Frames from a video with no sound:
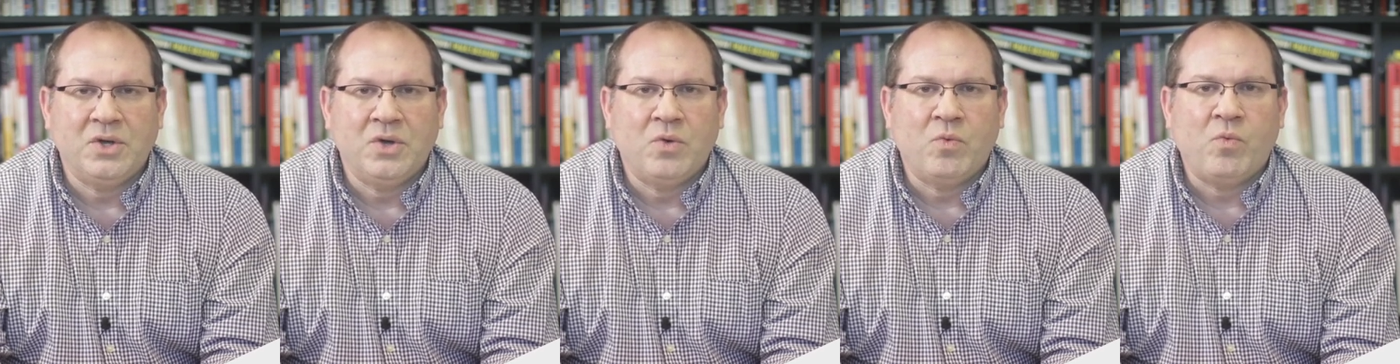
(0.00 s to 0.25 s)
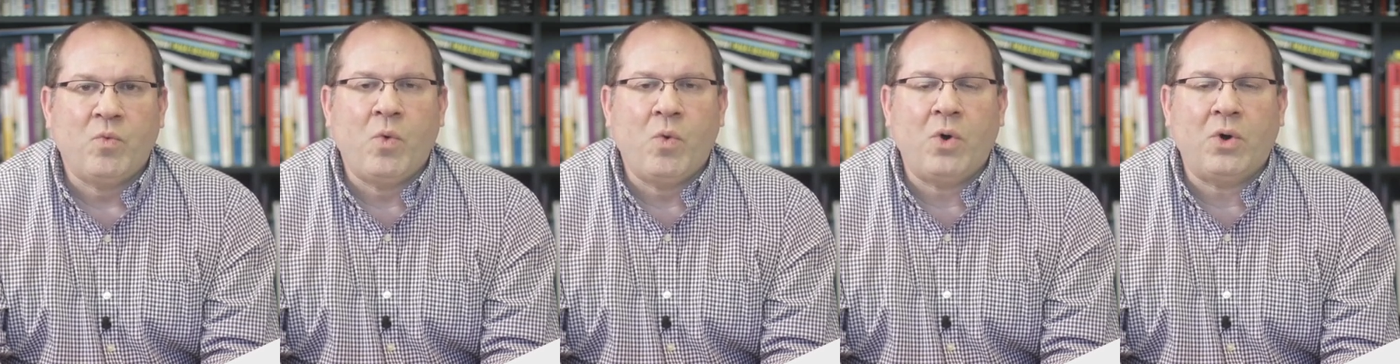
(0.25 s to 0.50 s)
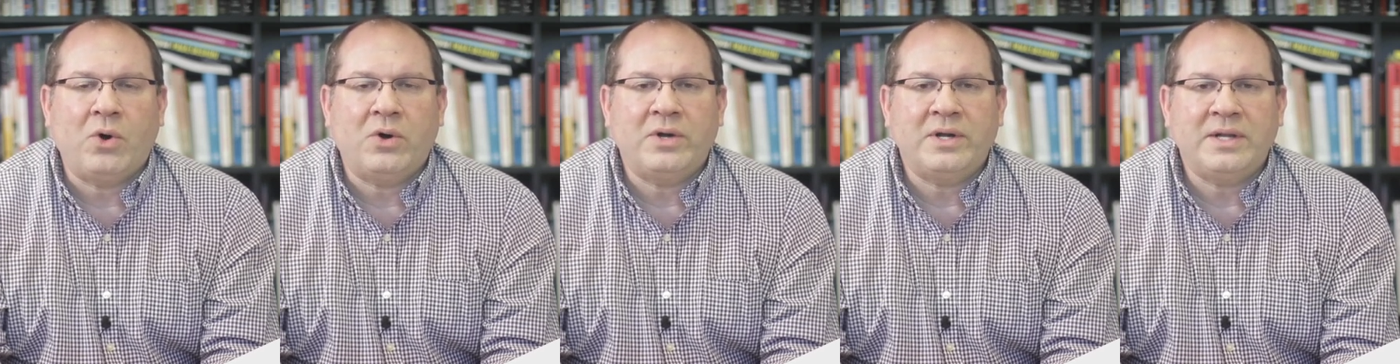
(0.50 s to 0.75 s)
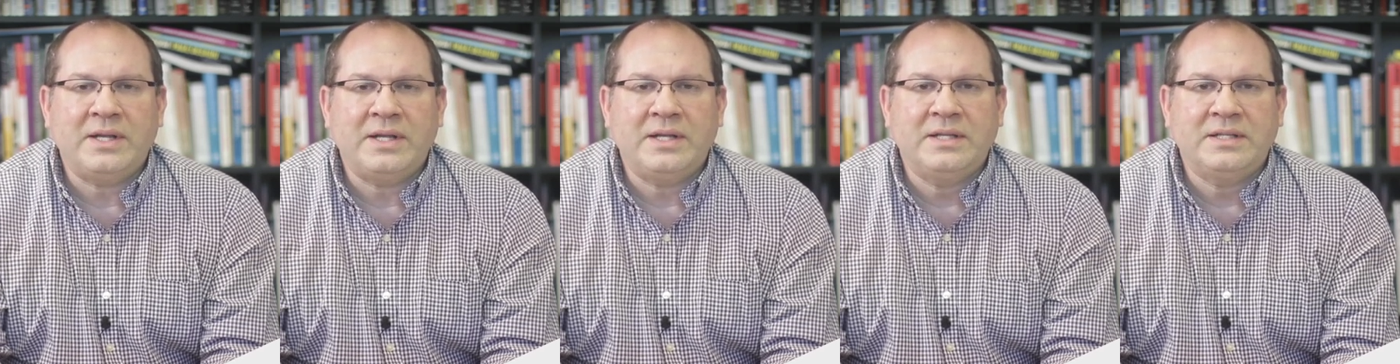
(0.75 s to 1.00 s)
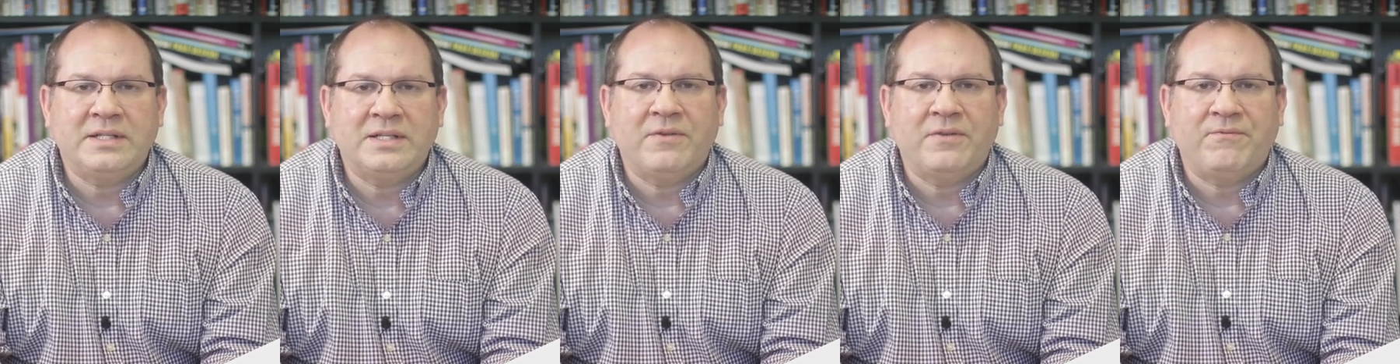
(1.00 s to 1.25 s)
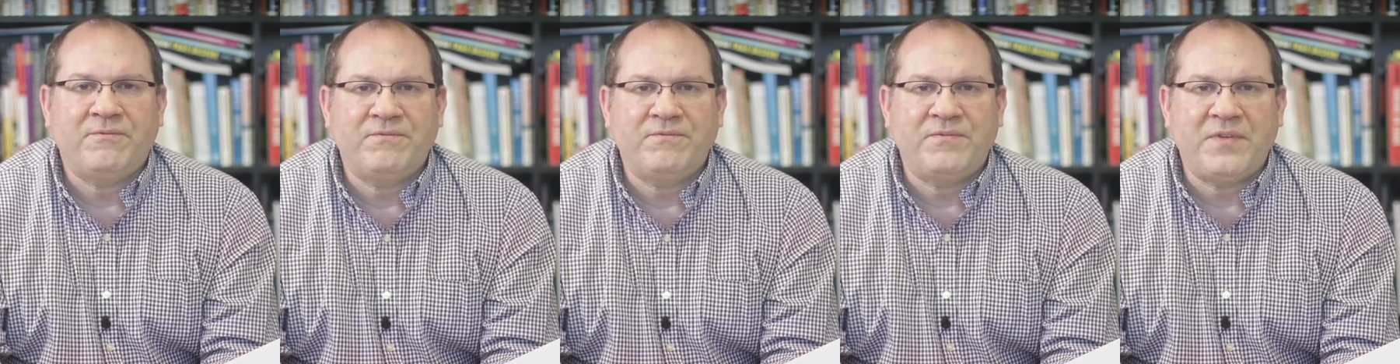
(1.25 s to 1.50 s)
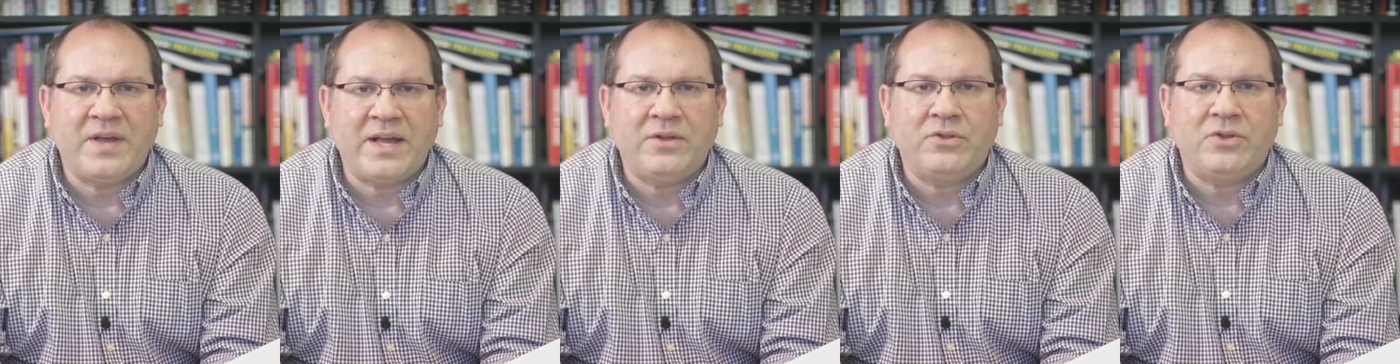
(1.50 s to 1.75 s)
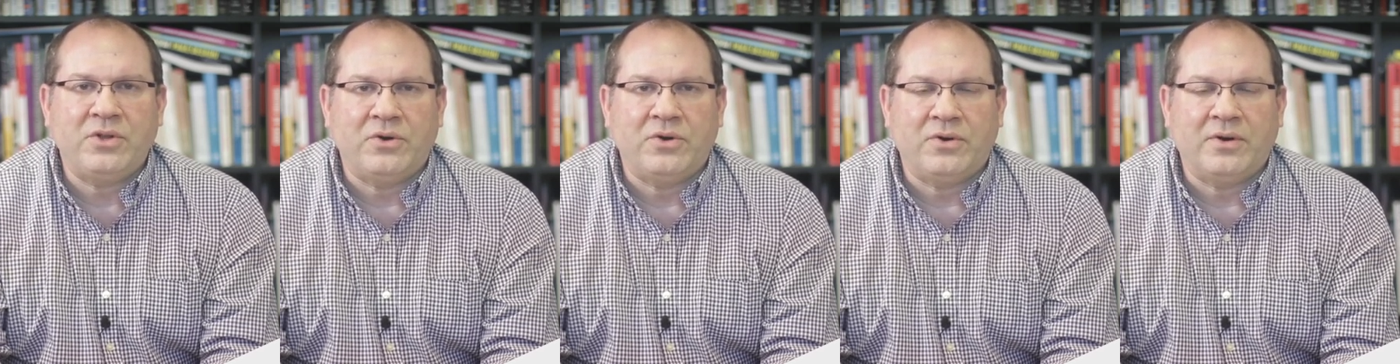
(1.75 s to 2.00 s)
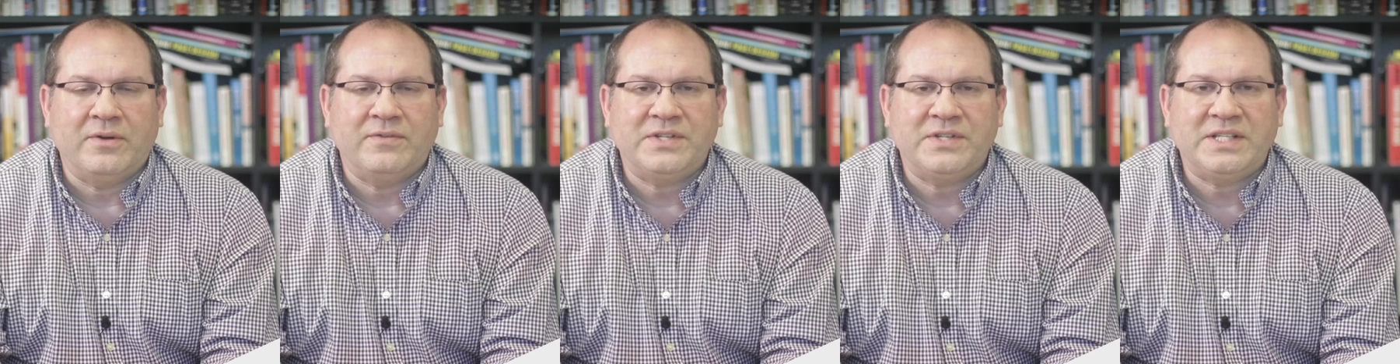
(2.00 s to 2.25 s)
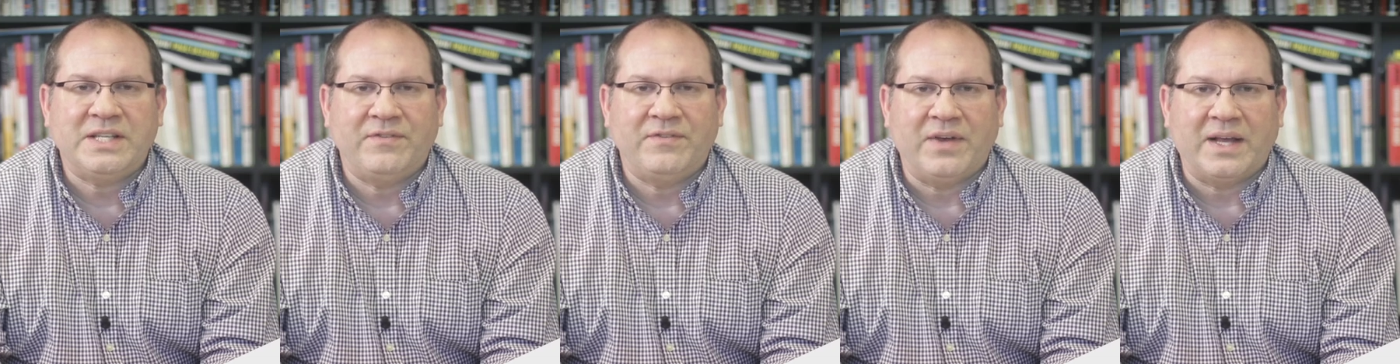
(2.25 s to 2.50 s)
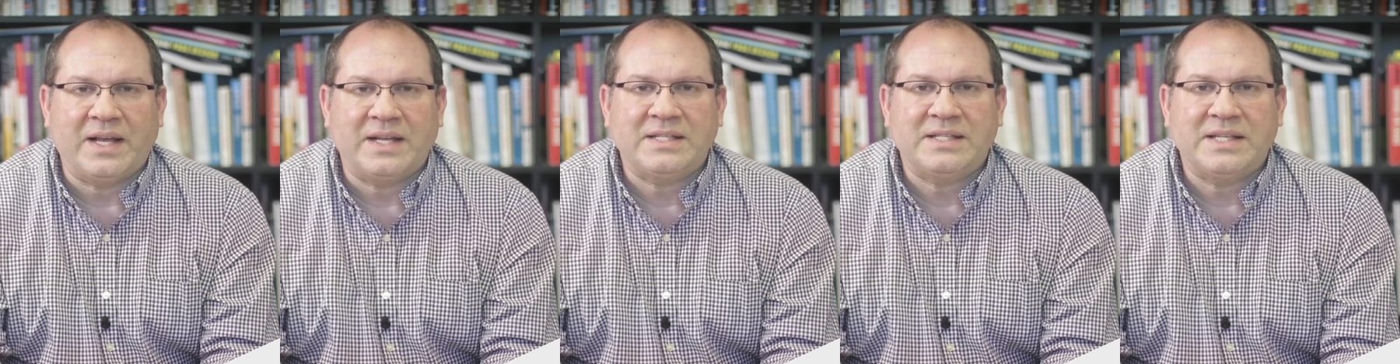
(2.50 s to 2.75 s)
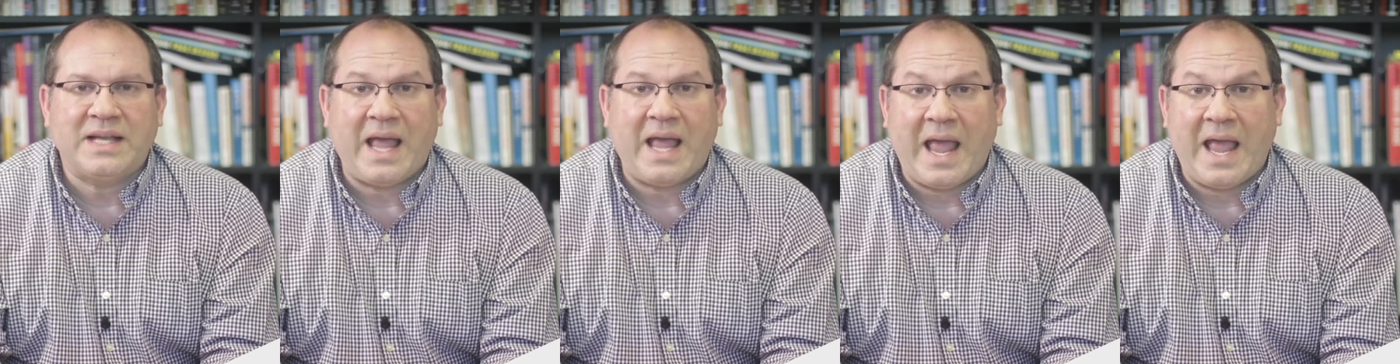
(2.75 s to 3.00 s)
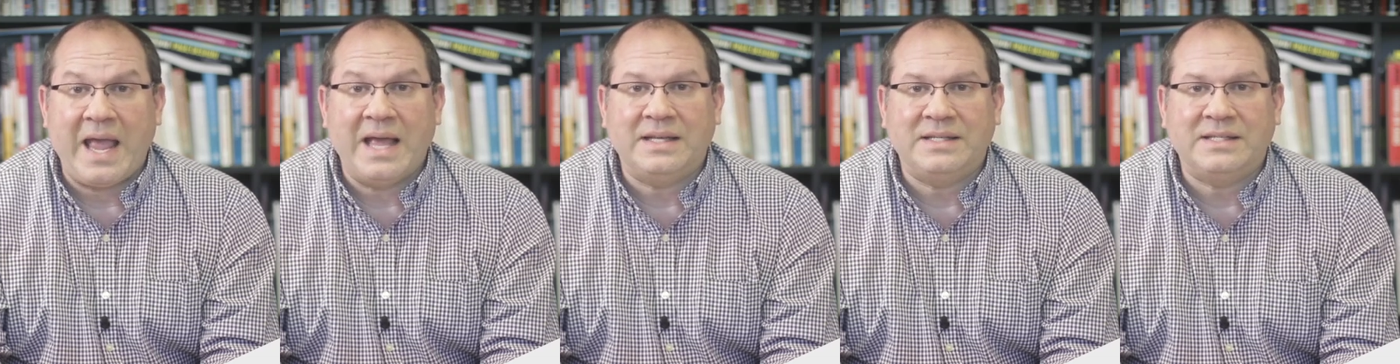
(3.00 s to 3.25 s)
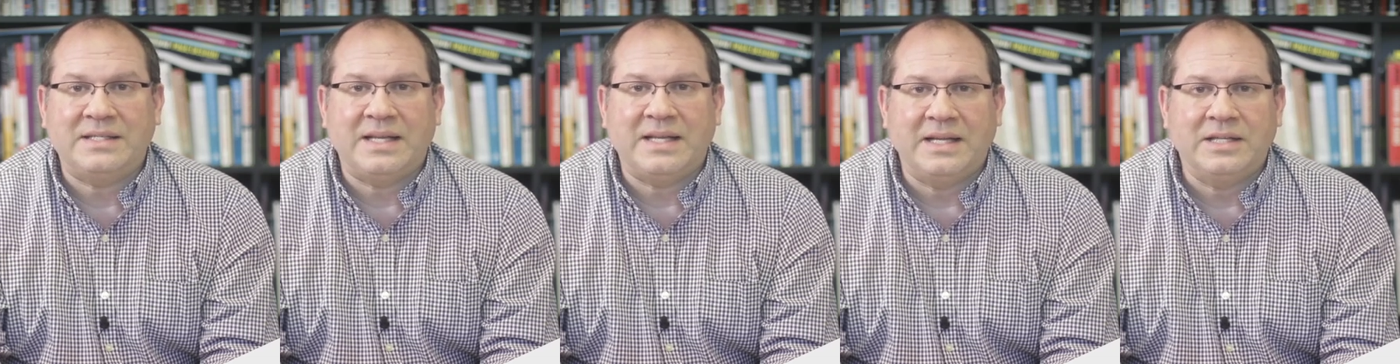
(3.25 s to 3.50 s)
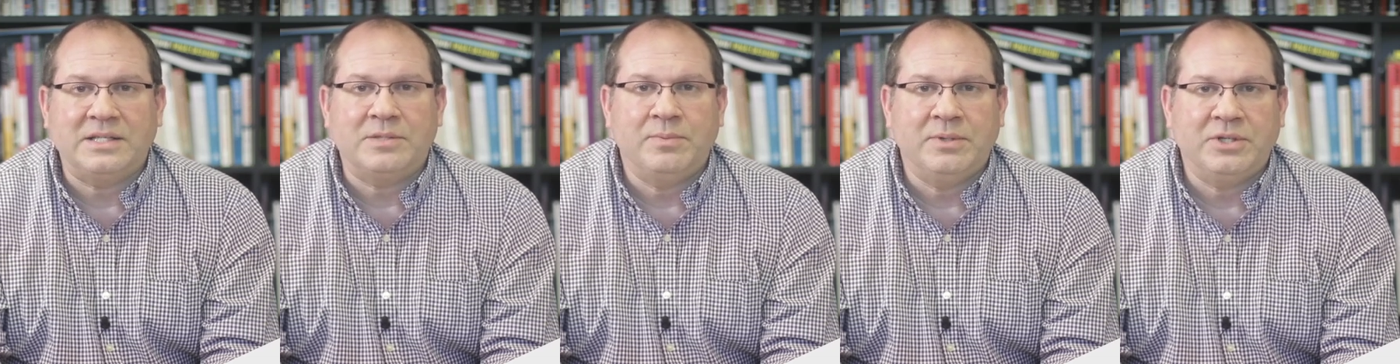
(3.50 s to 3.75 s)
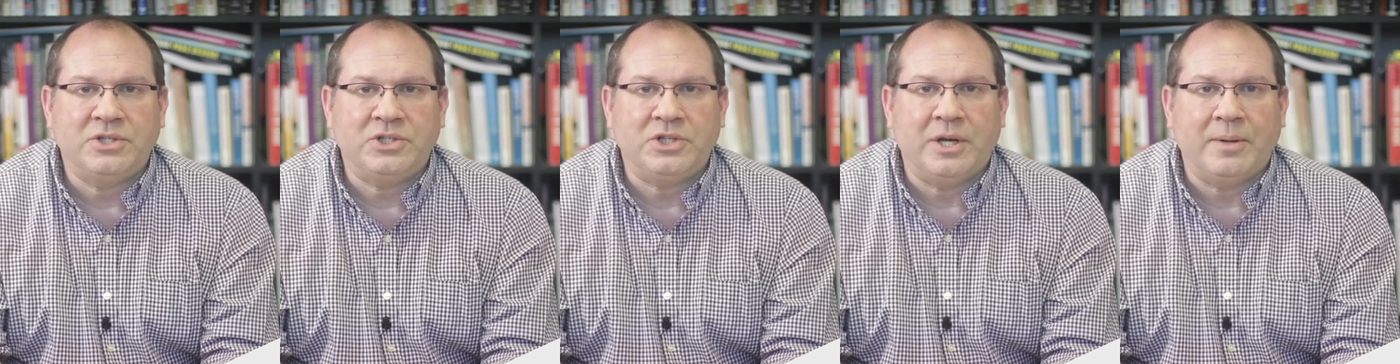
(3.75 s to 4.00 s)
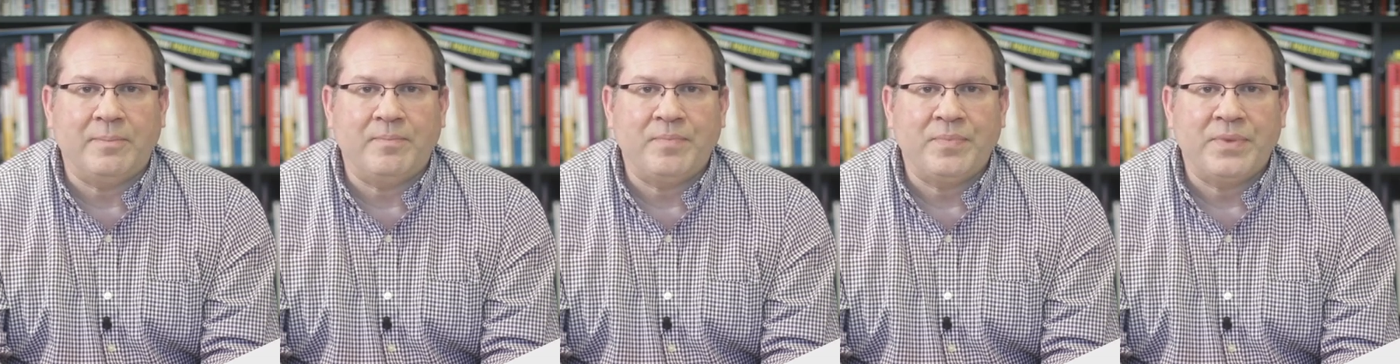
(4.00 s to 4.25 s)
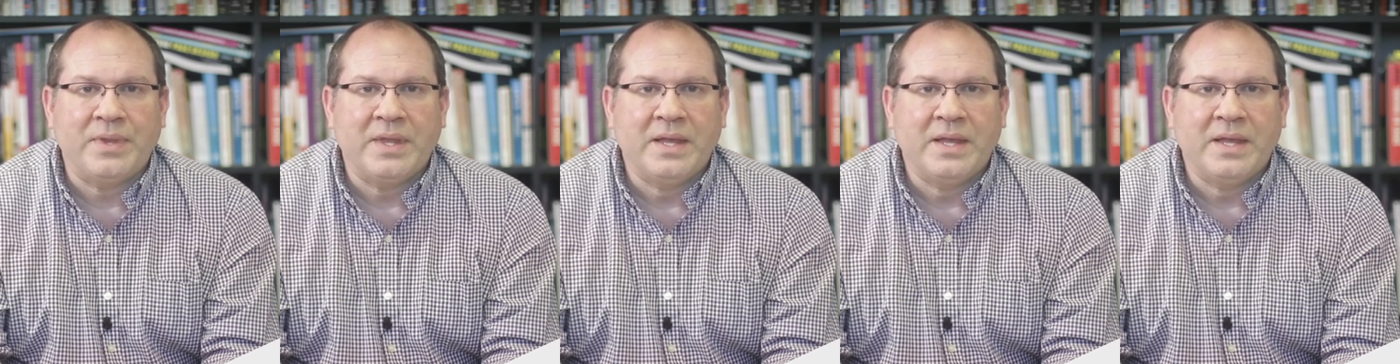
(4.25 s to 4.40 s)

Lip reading: War is the failure of civics and statesmanship.